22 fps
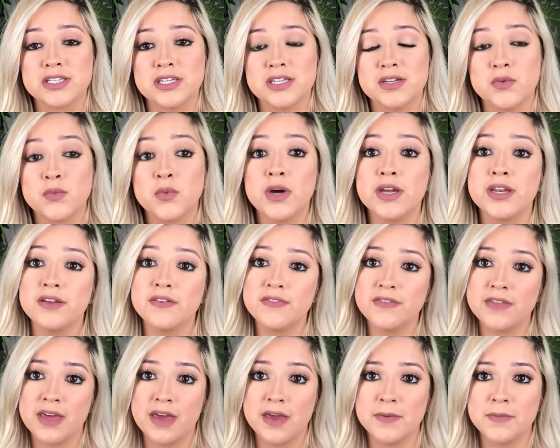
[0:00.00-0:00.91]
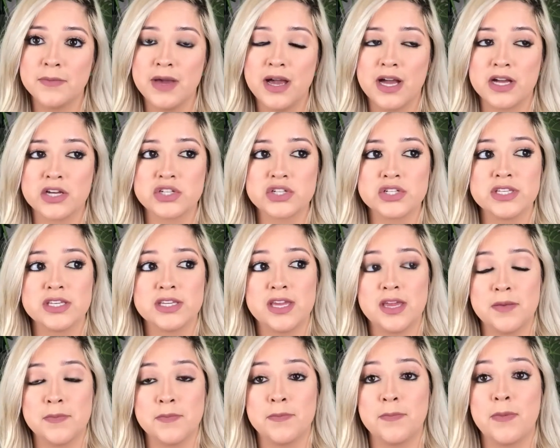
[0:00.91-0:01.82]
one of them actually
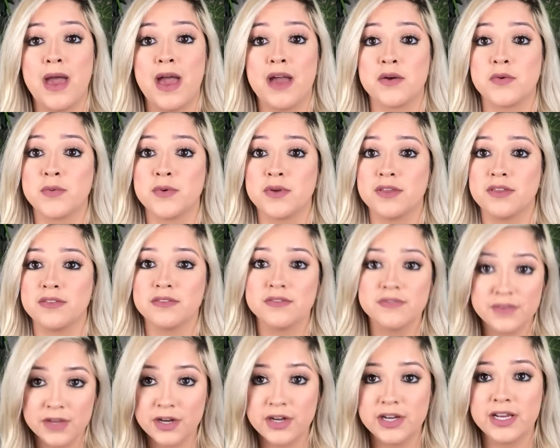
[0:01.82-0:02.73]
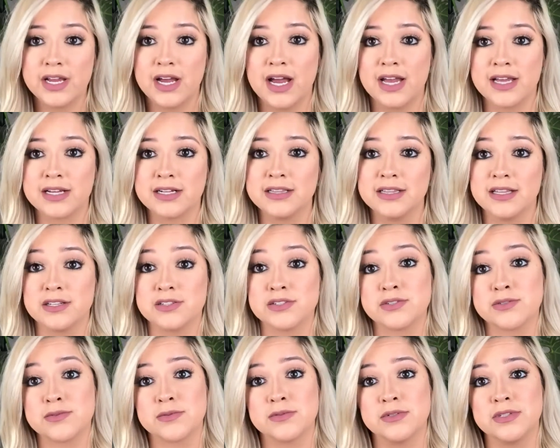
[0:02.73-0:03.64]
came back with very high
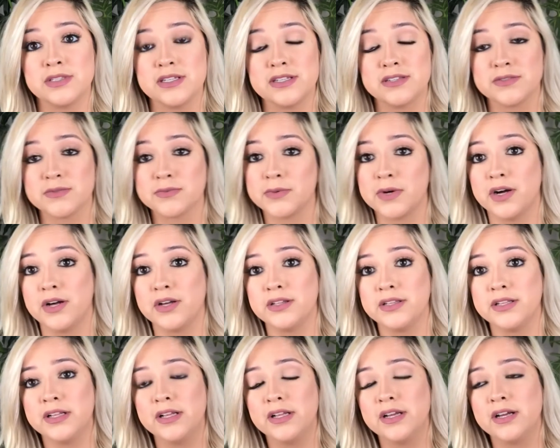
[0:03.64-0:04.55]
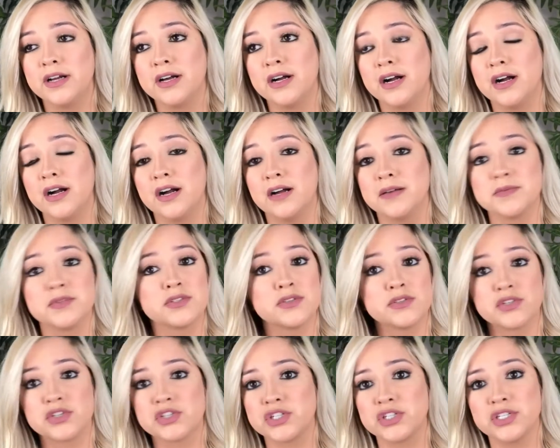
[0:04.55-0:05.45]
cholesterol as well.
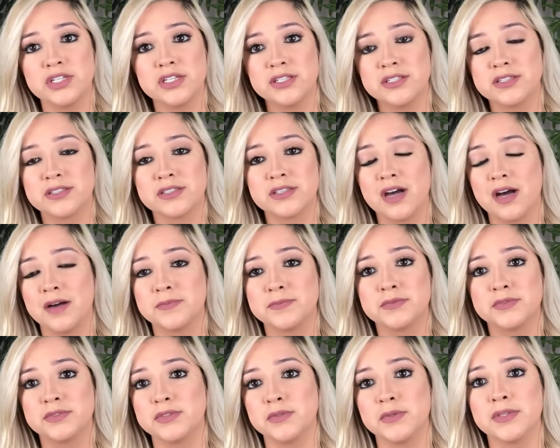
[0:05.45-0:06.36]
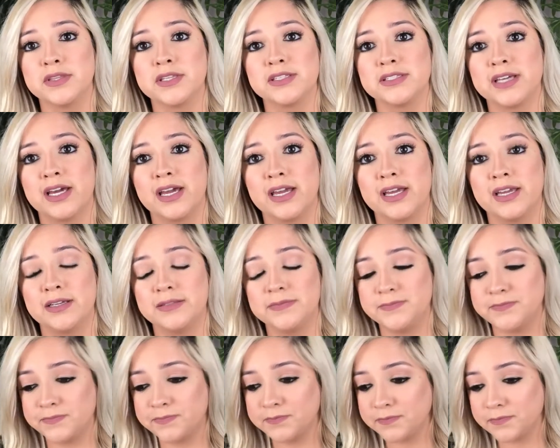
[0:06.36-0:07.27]
So she stopped doing the diet.
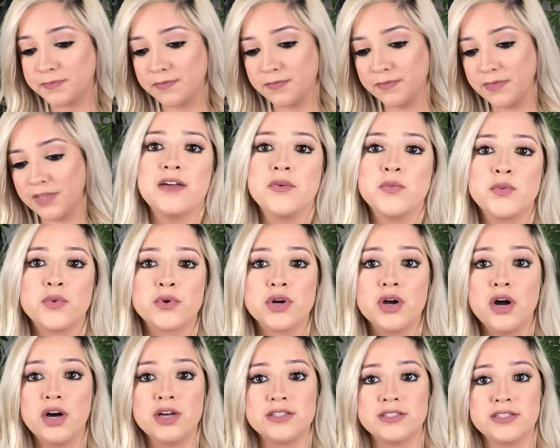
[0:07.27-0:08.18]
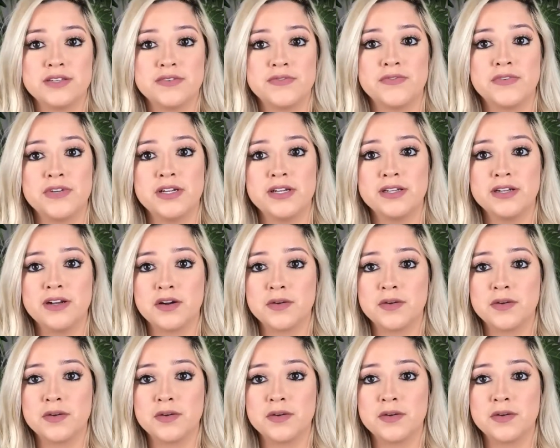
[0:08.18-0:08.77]
We're all different. Our